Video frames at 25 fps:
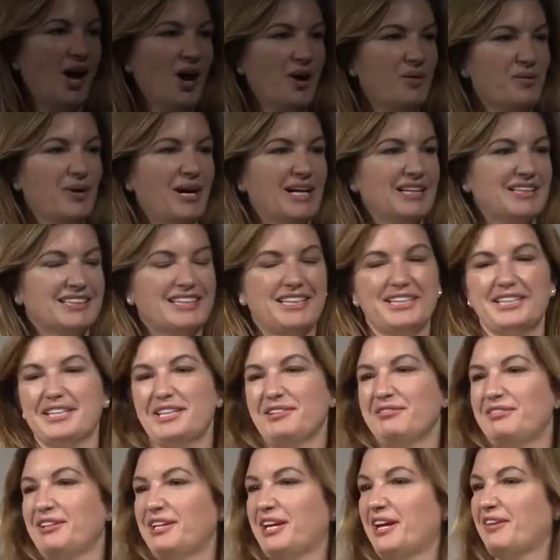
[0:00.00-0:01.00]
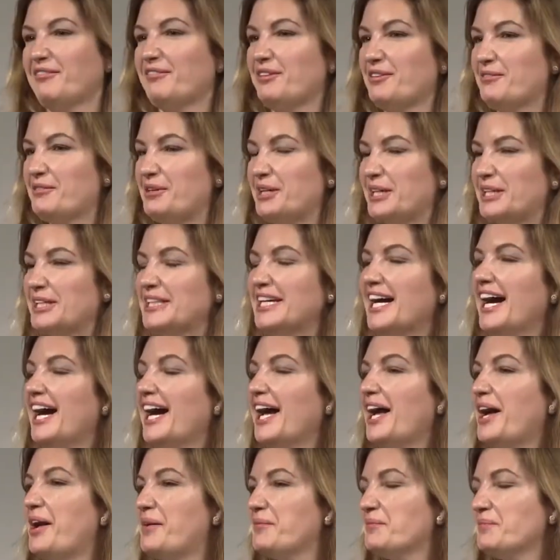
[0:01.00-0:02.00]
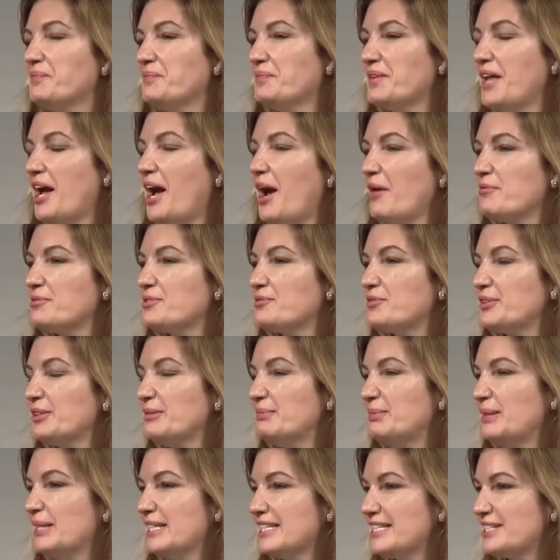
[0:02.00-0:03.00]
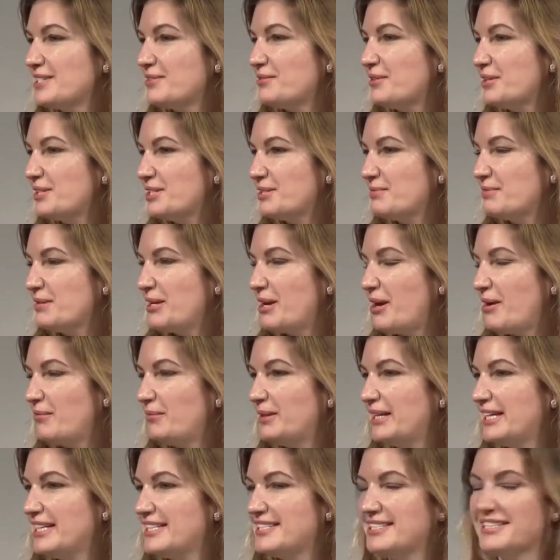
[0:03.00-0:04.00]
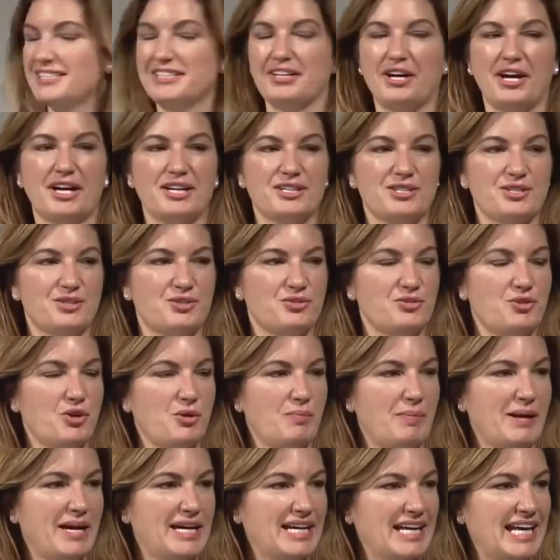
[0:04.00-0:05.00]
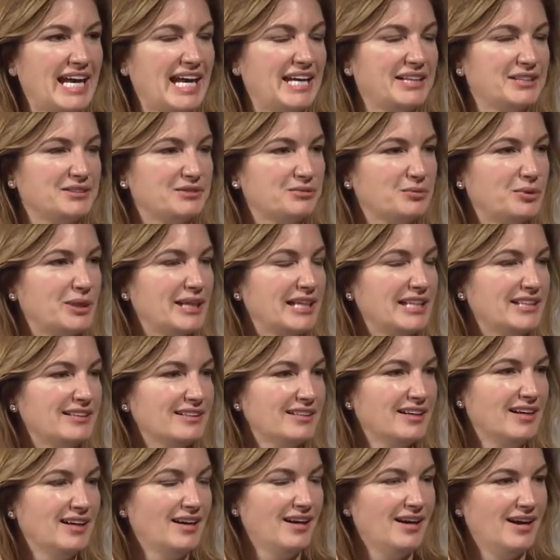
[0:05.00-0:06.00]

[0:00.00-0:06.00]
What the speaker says: Well, good evening, everyone. I was really pleased to ask to come here tonight to talk about Can and Will.